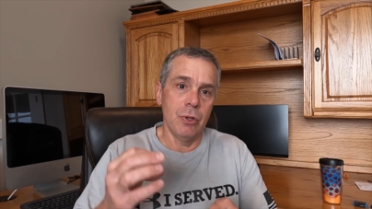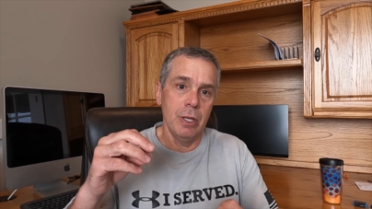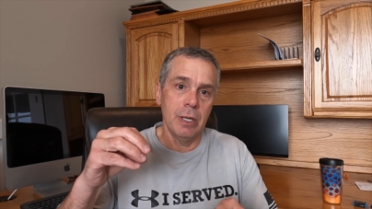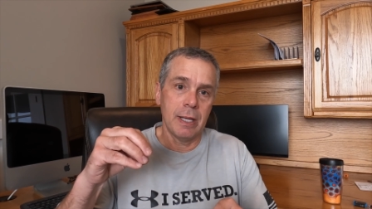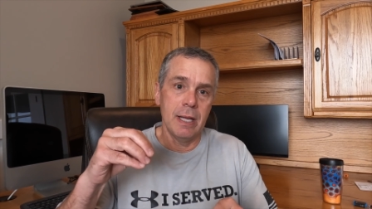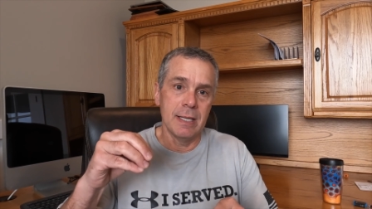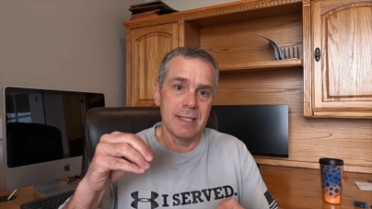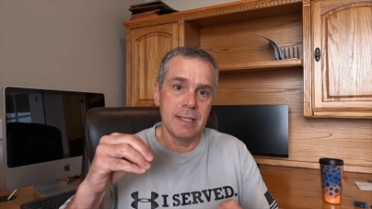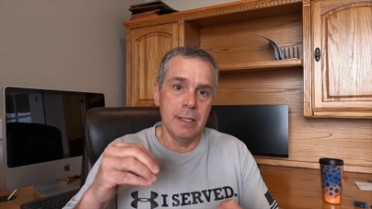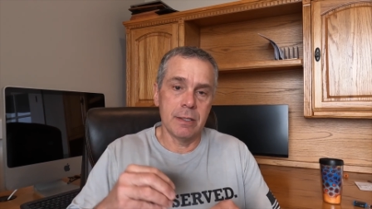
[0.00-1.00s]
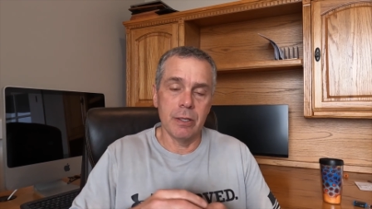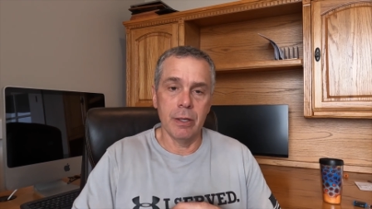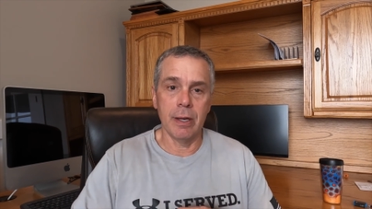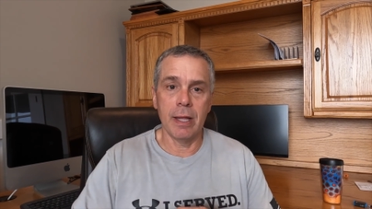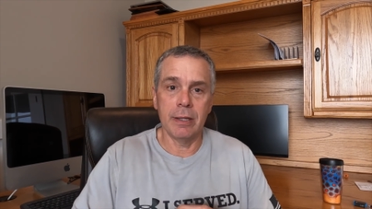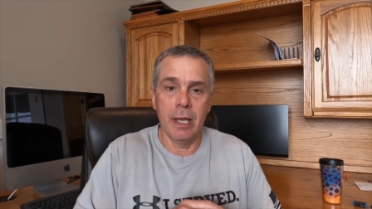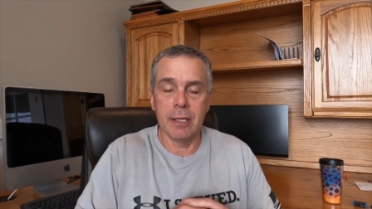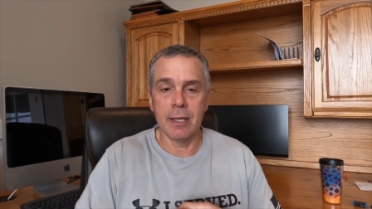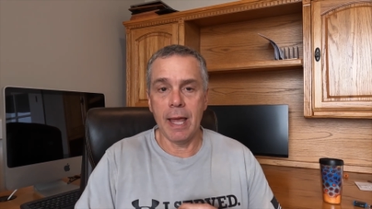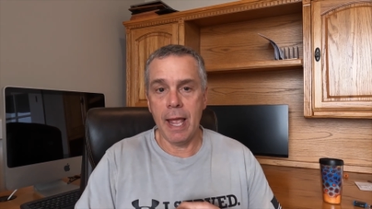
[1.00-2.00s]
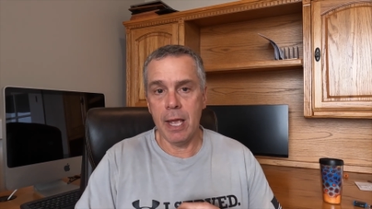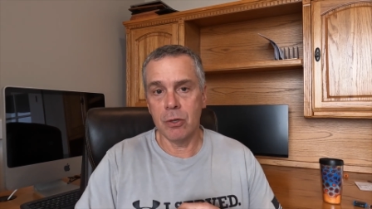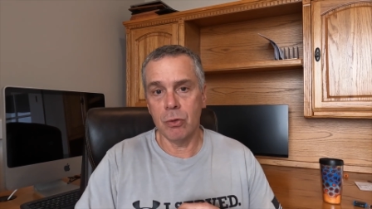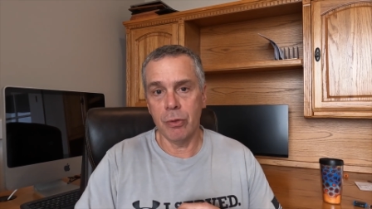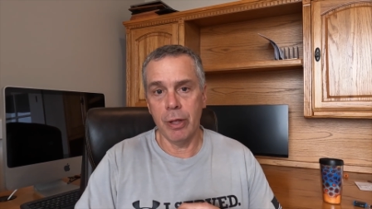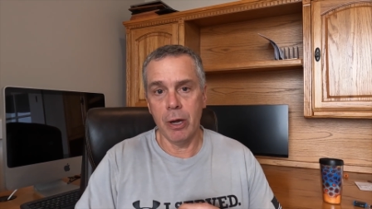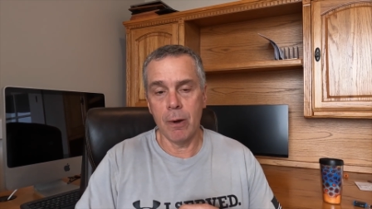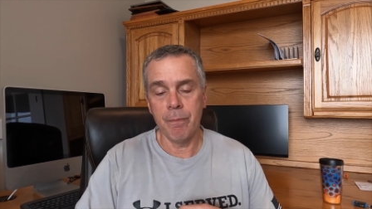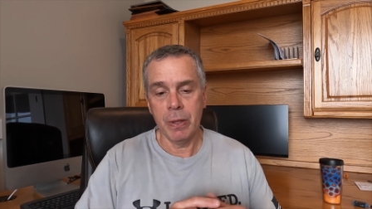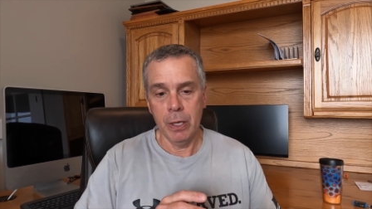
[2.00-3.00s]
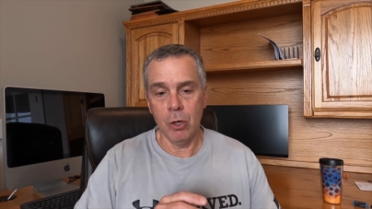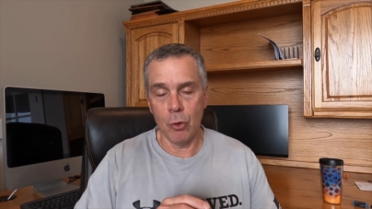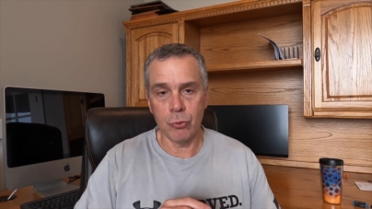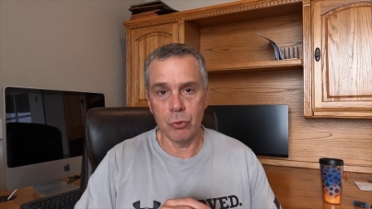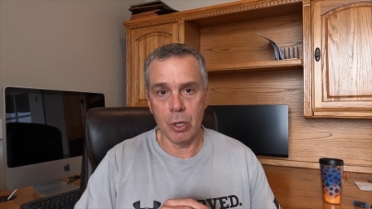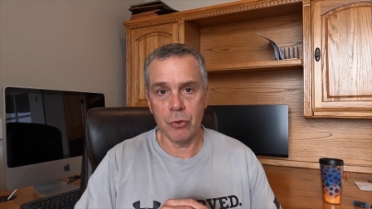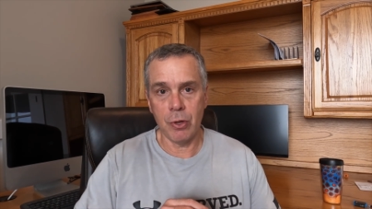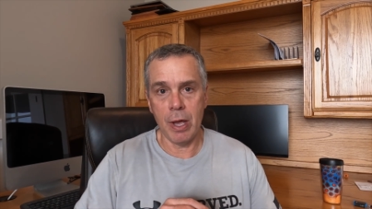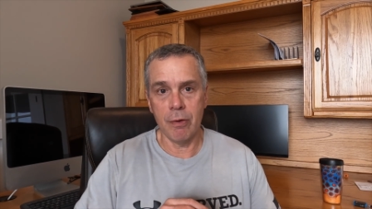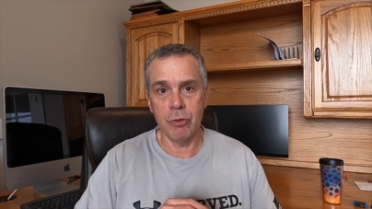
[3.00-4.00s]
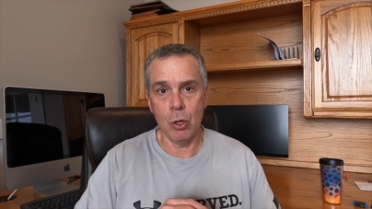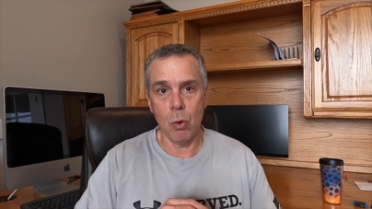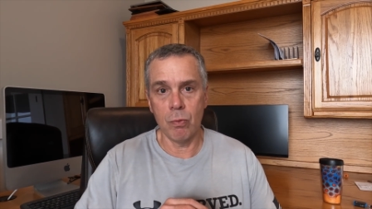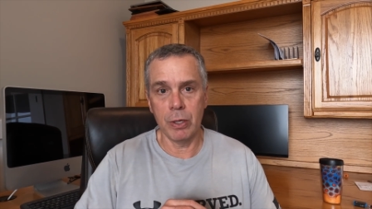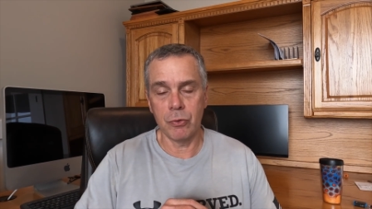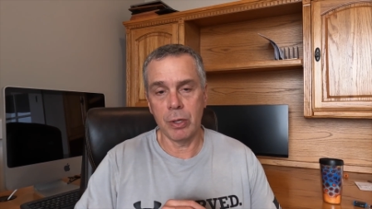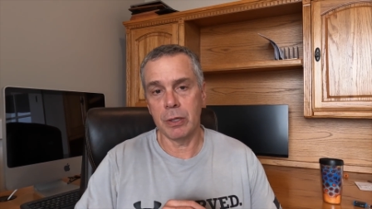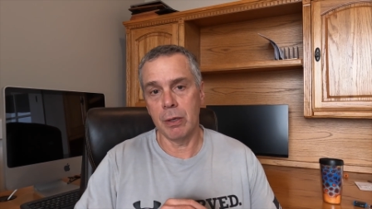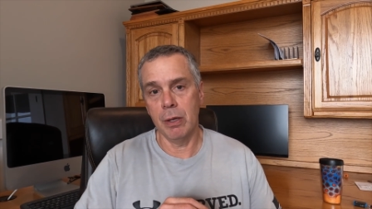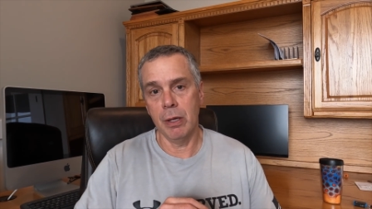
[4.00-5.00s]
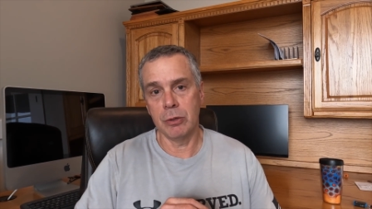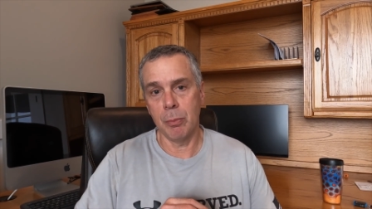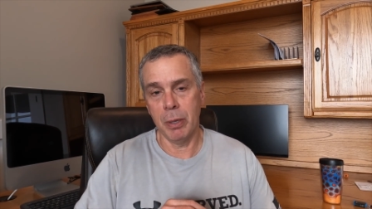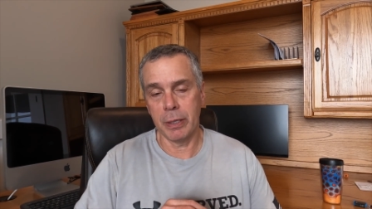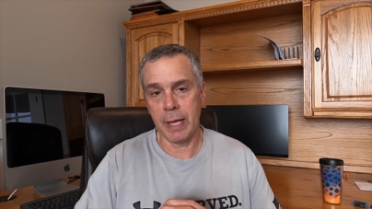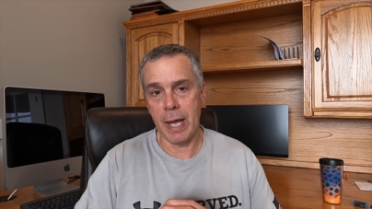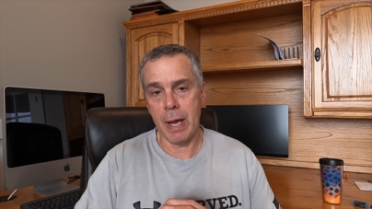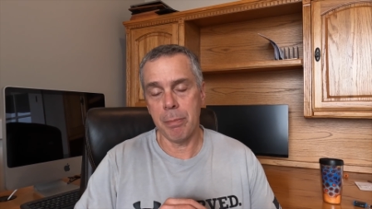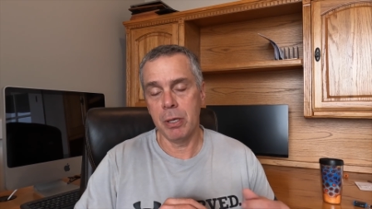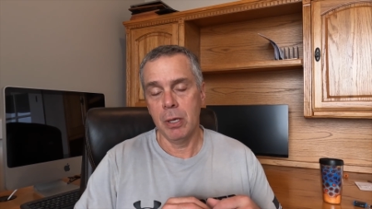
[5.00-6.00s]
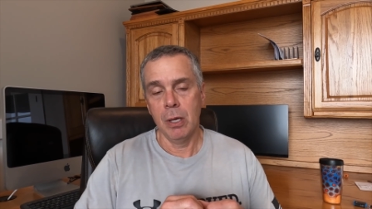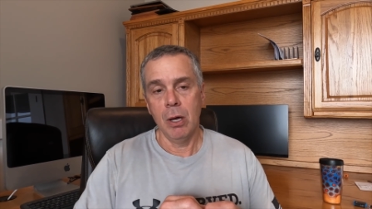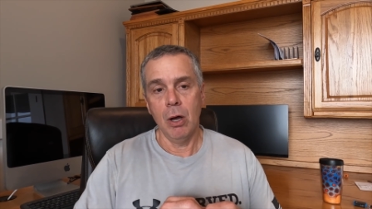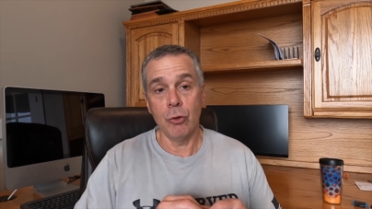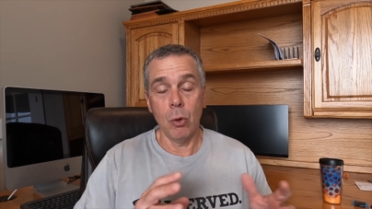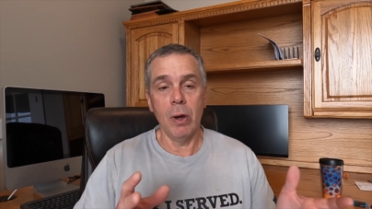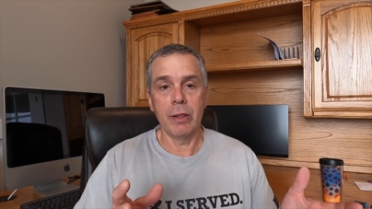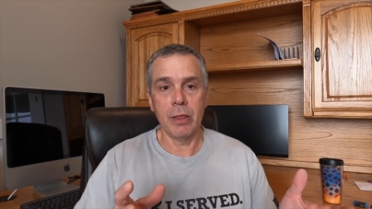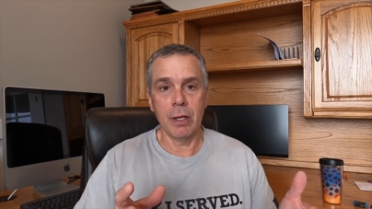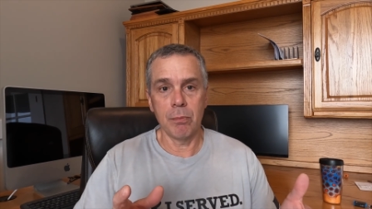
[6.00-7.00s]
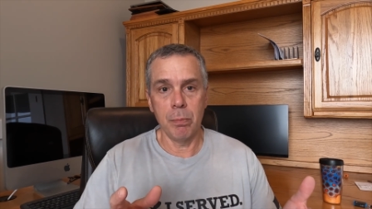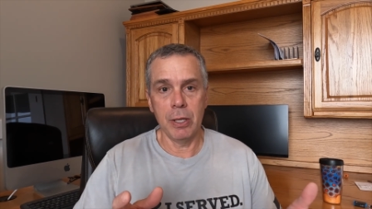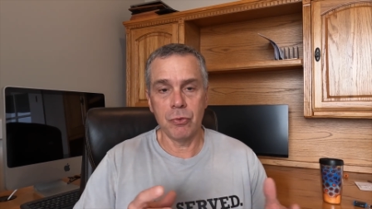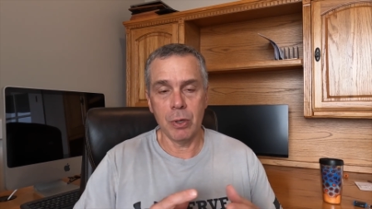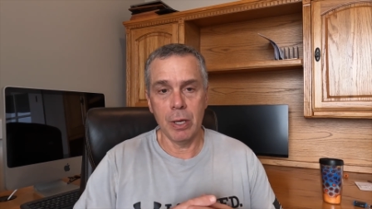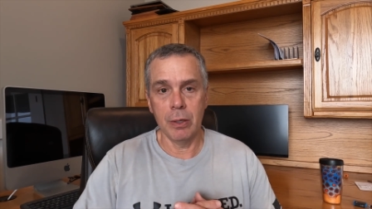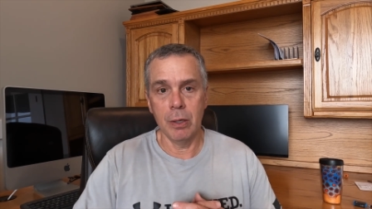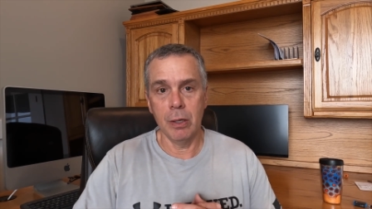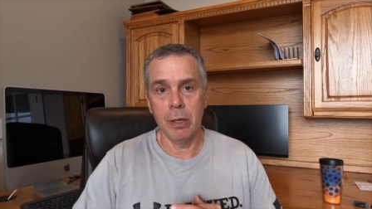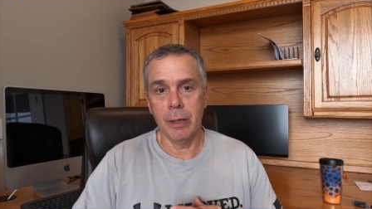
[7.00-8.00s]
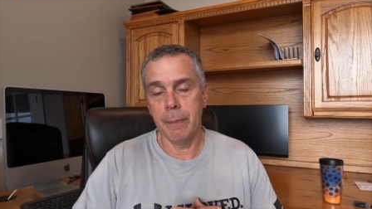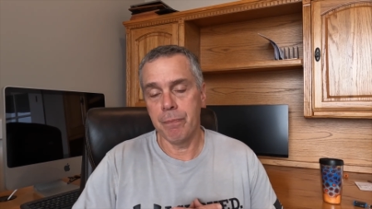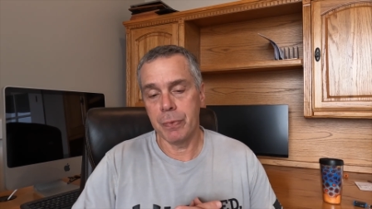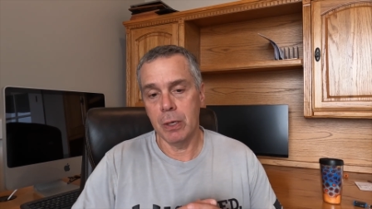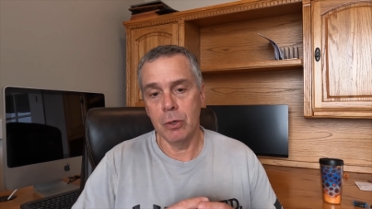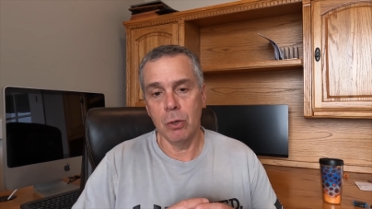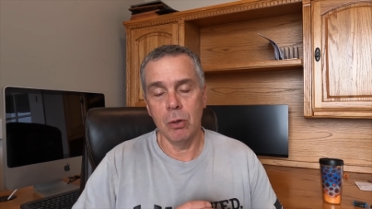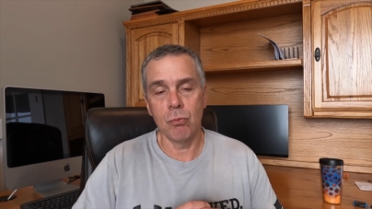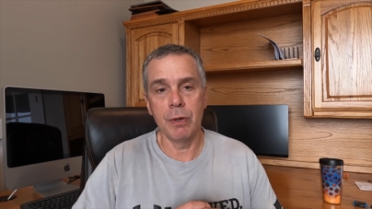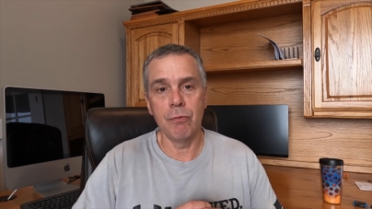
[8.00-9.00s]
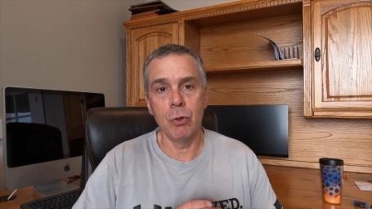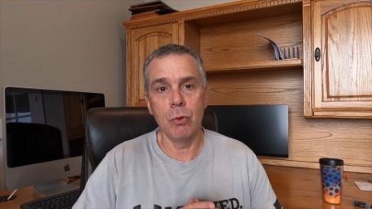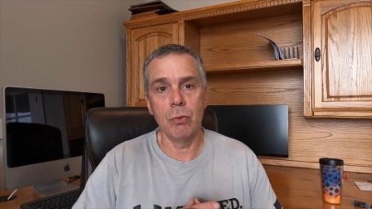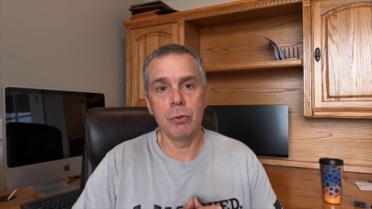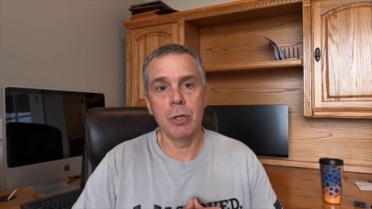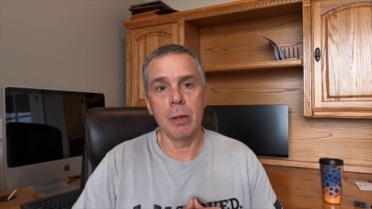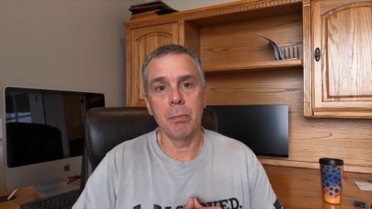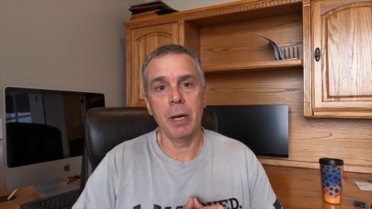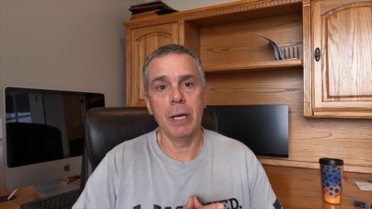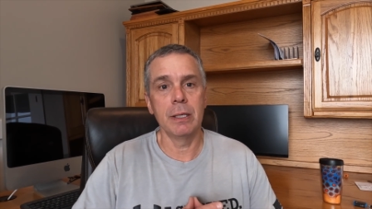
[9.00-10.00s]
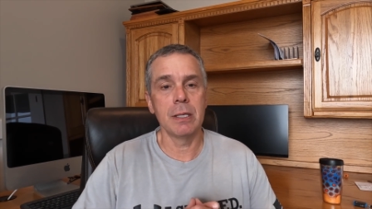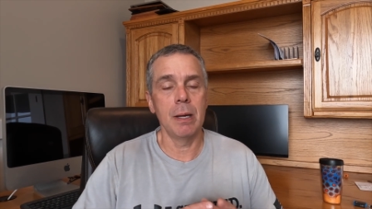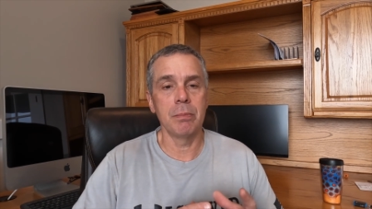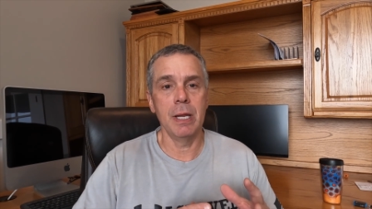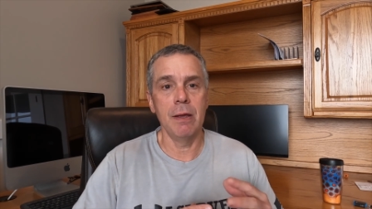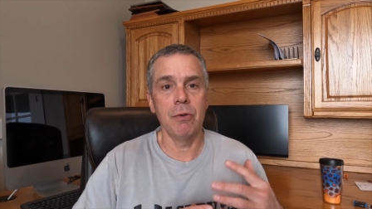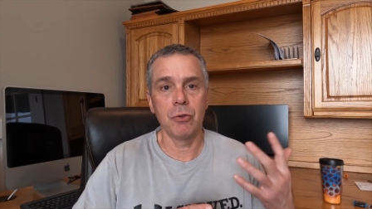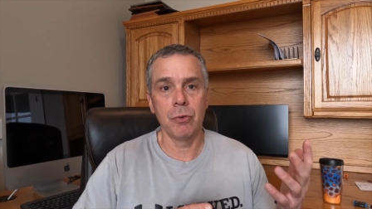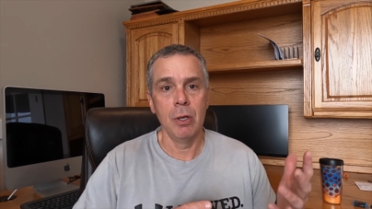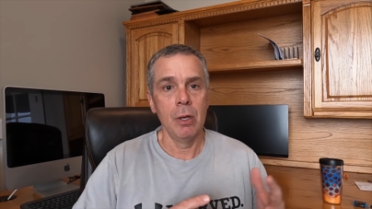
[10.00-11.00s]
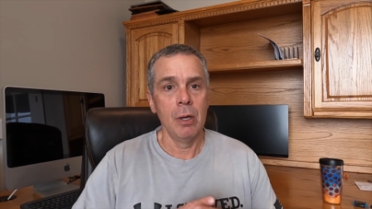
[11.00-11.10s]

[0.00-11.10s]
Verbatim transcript: in, it kind of seats it at the end of the handle there. It also does have the O-rings at the, at the butt cap, although I think based on uh, an, a review done by Tom Davis